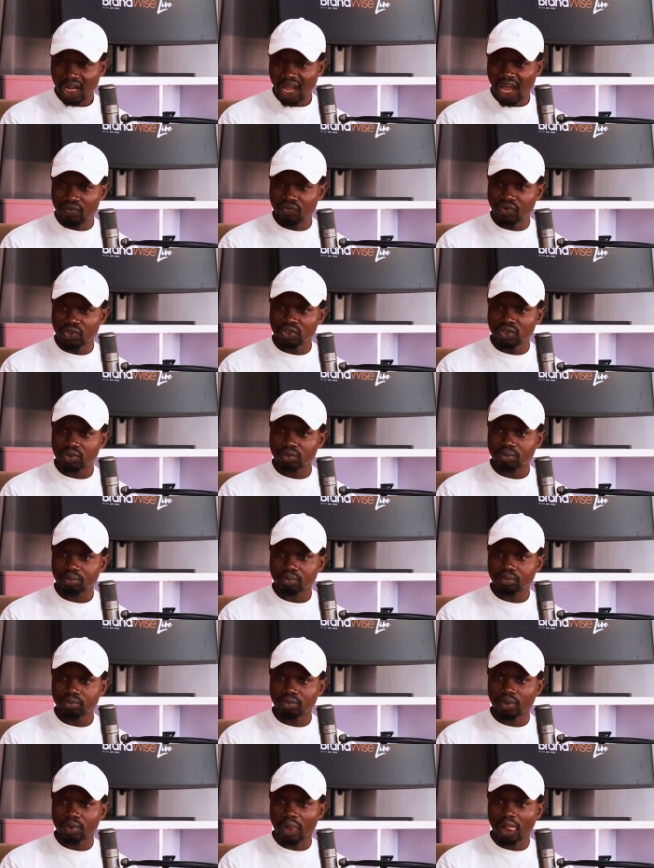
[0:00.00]
I feel
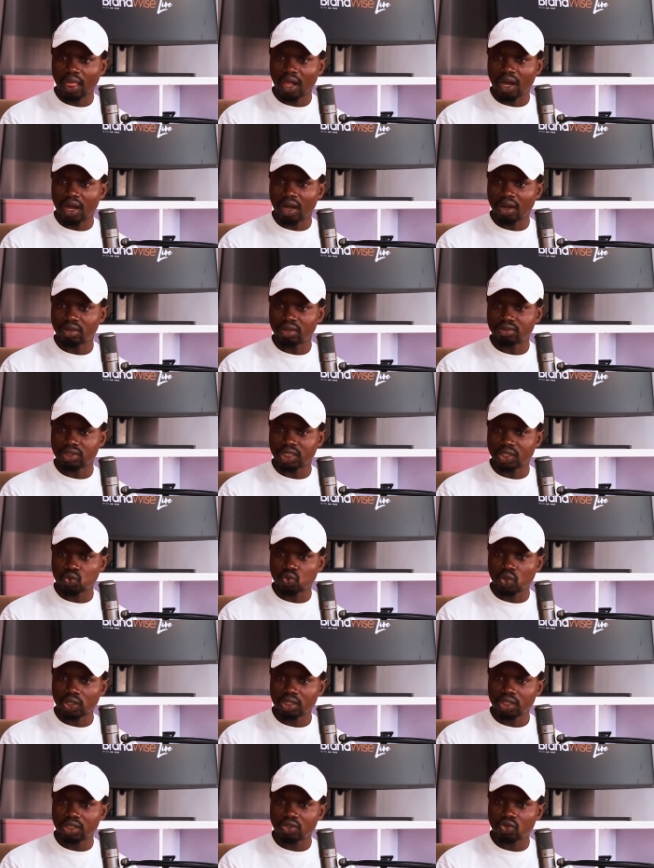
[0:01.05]

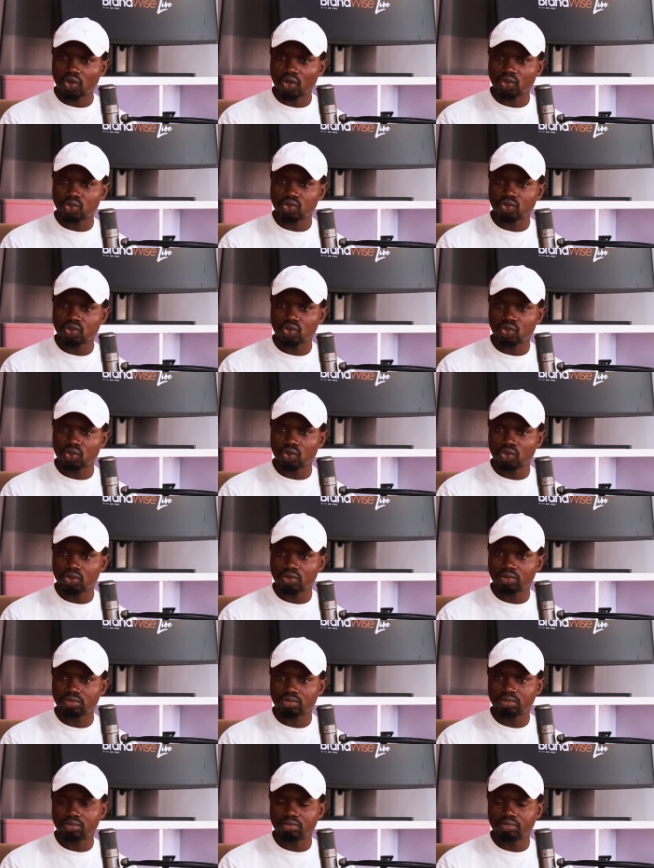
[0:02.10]
networking also
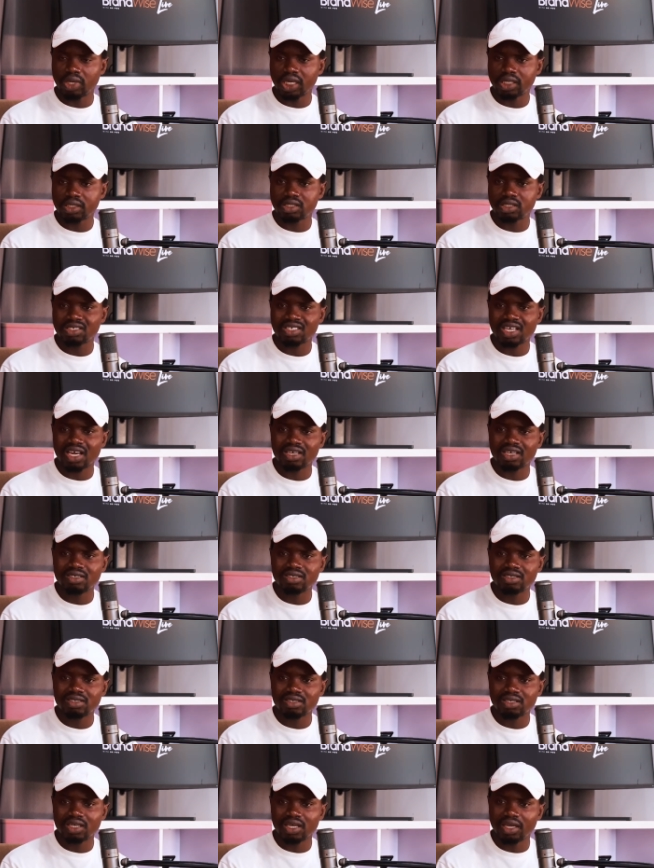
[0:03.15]
makes
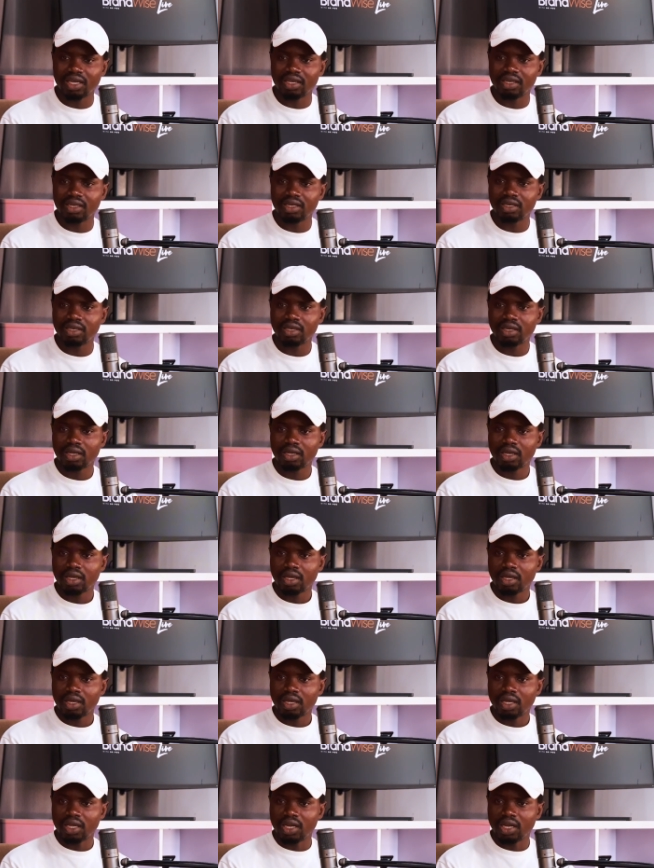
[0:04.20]
sense in
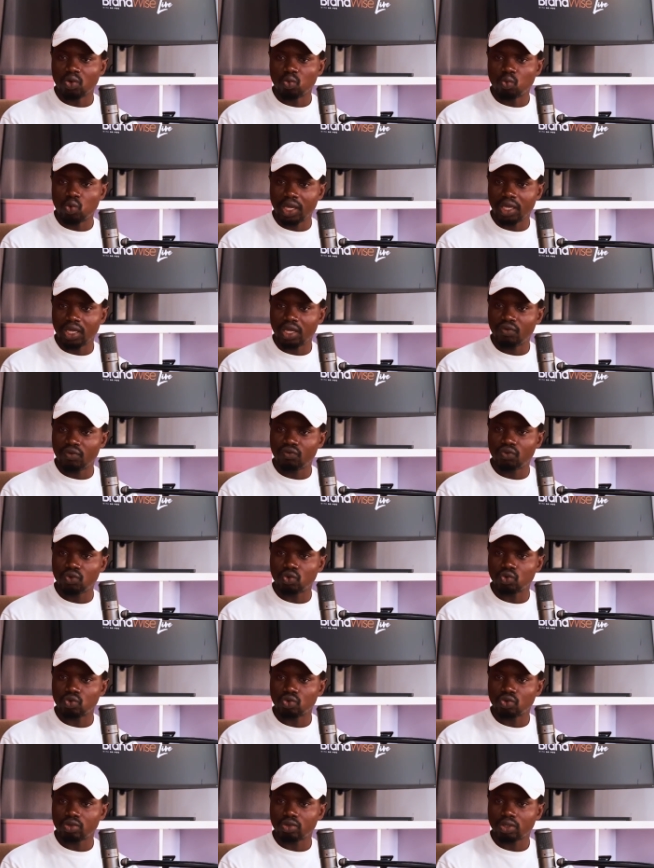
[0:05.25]
a way if
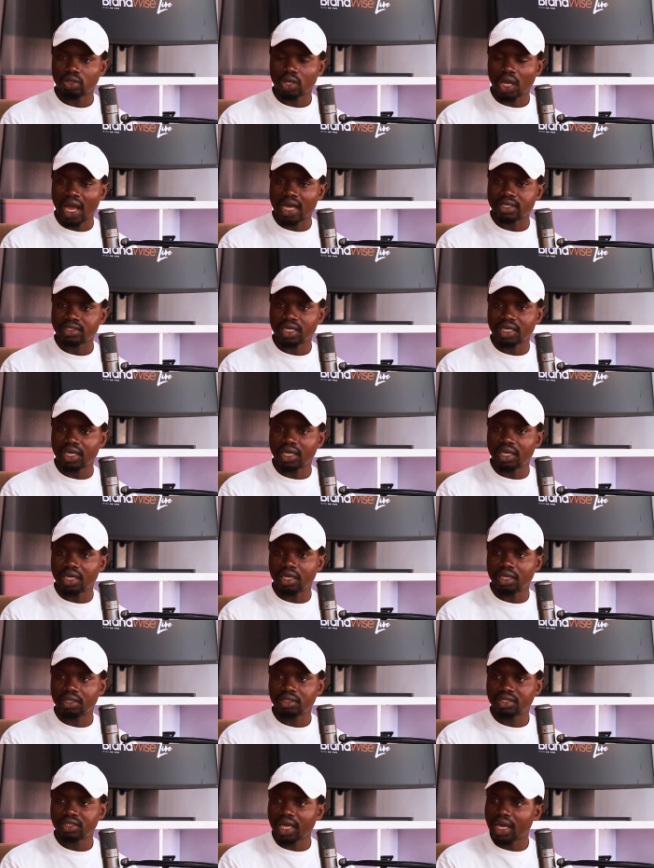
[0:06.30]
you, as a
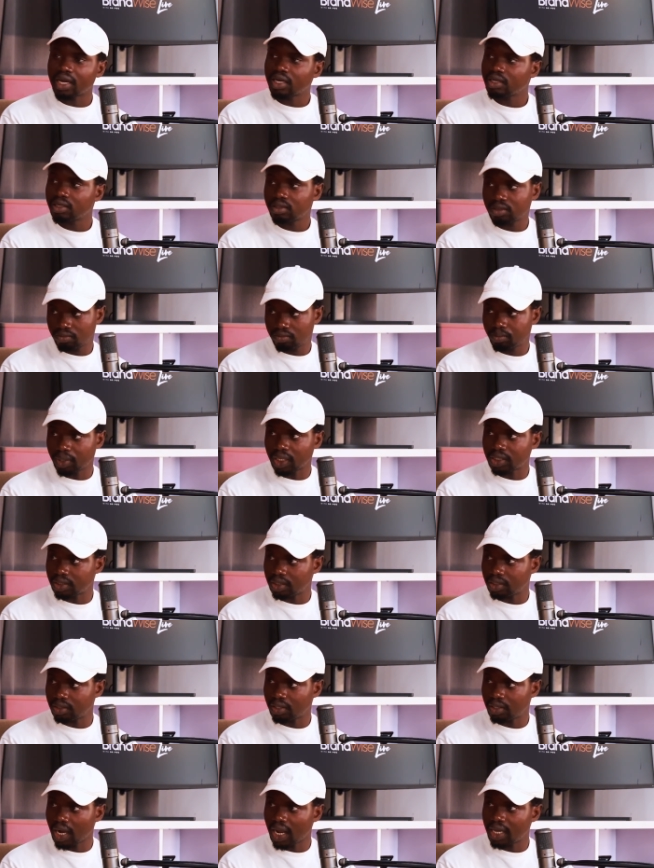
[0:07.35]
tech
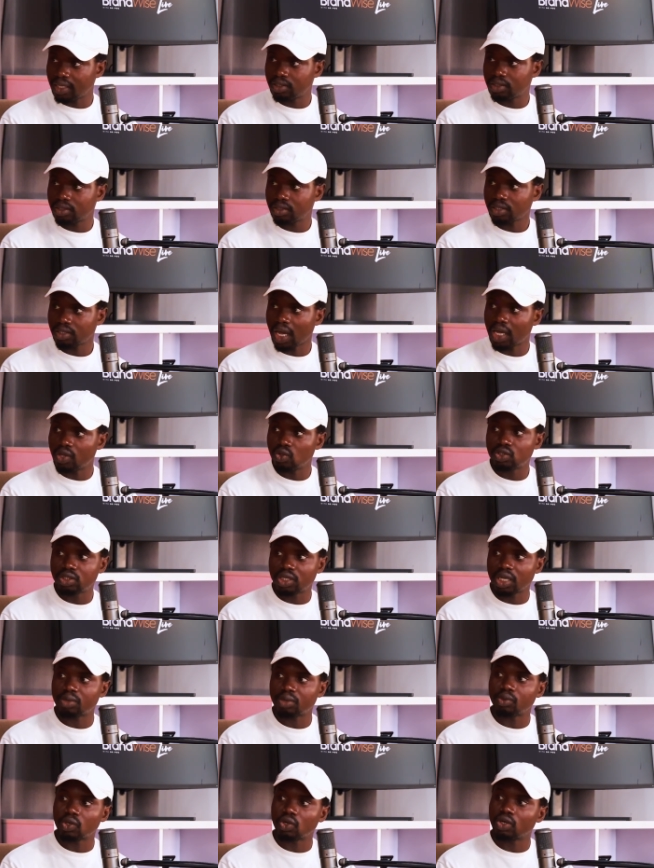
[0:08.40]
person, right? I use
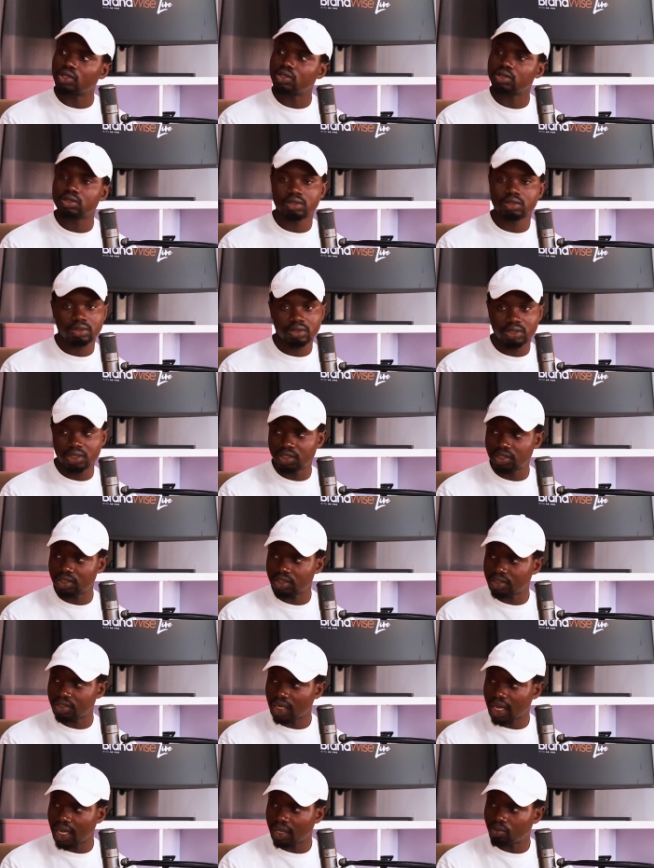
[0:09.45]
tech because this
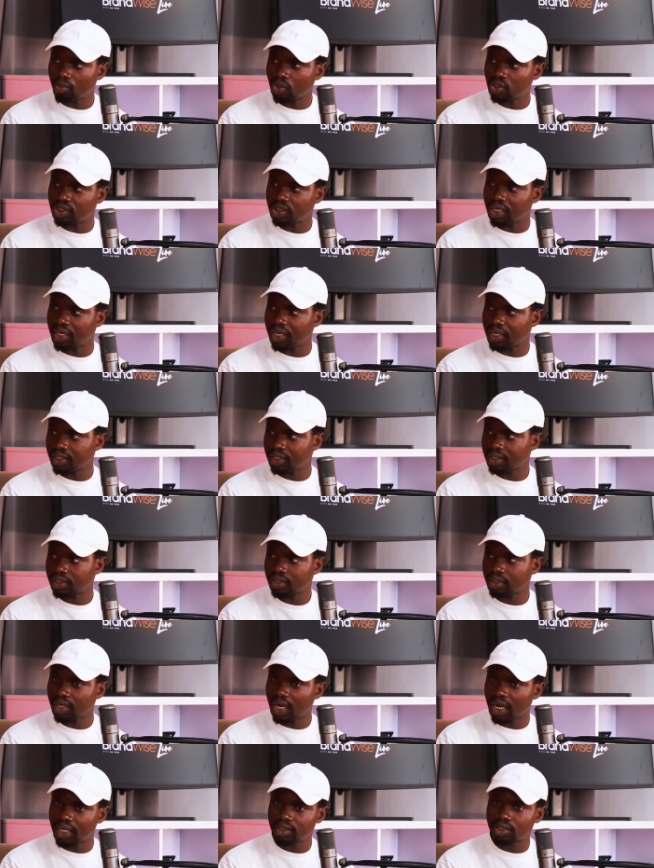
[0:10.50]
is like more generic,
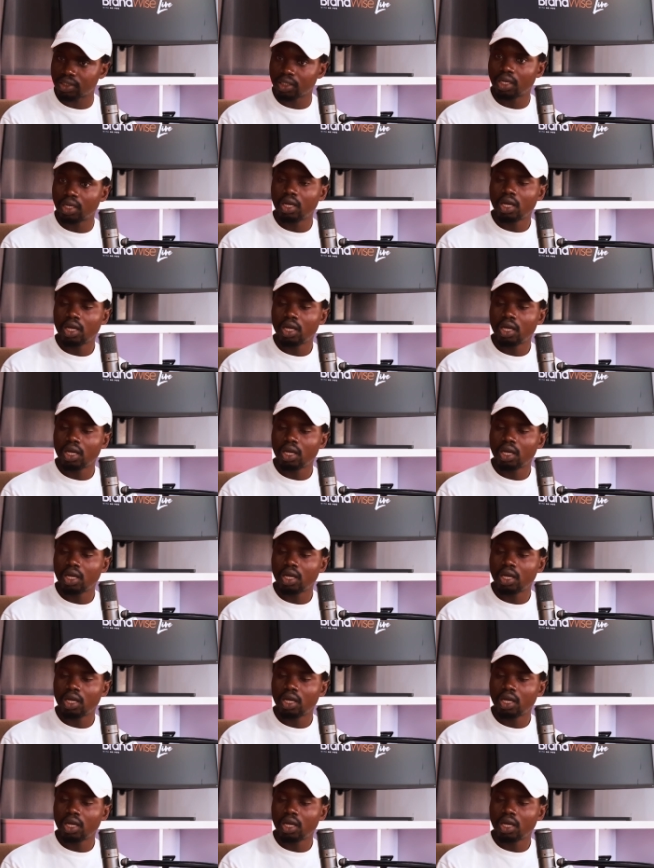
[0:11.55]
right?